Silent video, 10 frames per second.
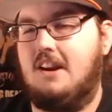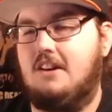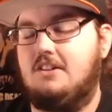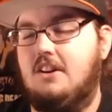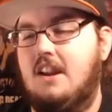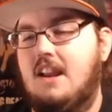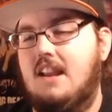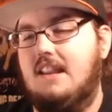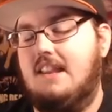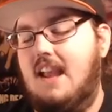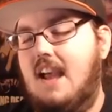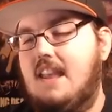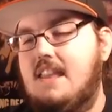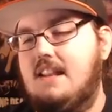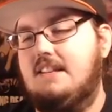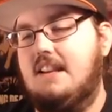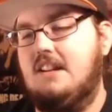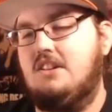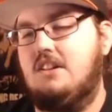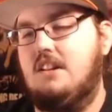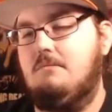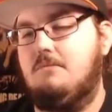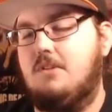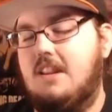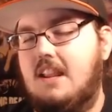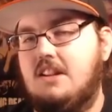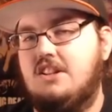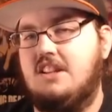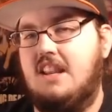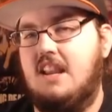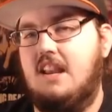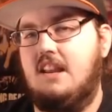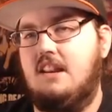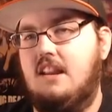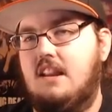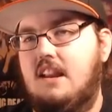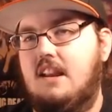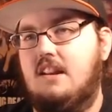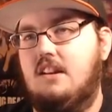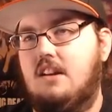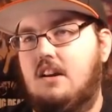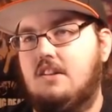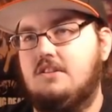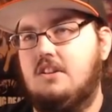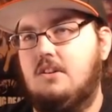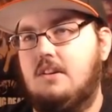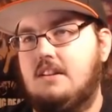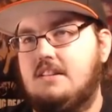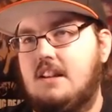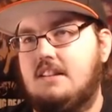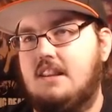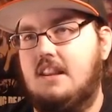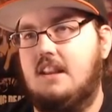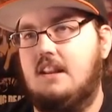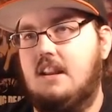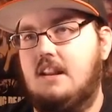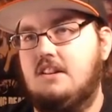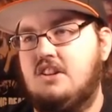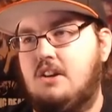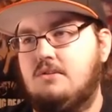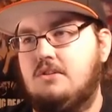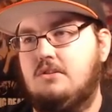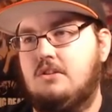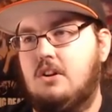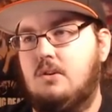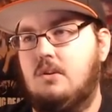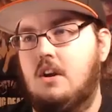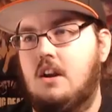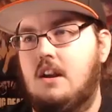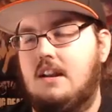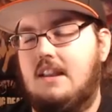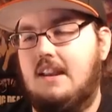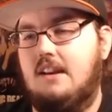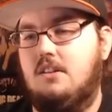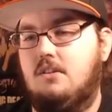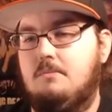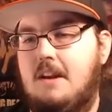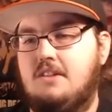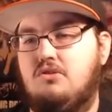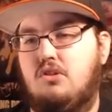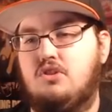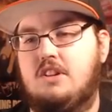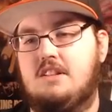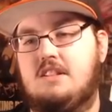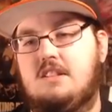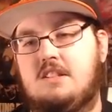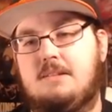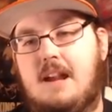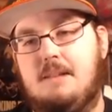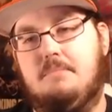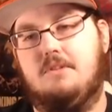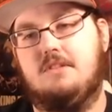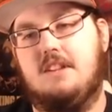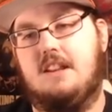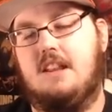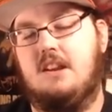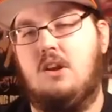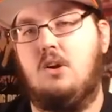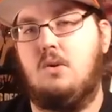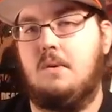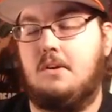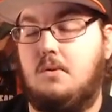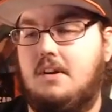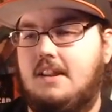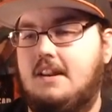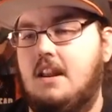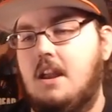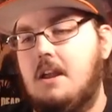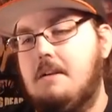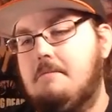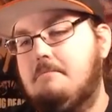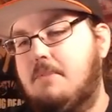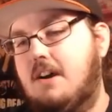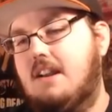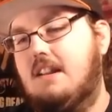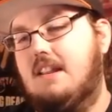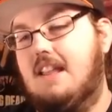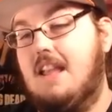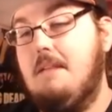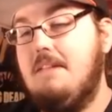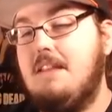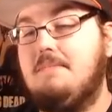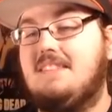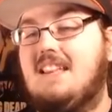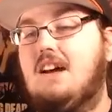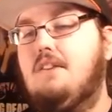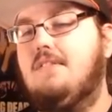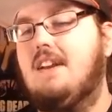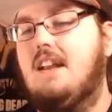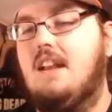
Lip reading: character. Yeah, he did teach Tien, and also he sent Tien and Chaozu to go kill Master Roshi's disciples, aka Goku and Krillin. But him himself,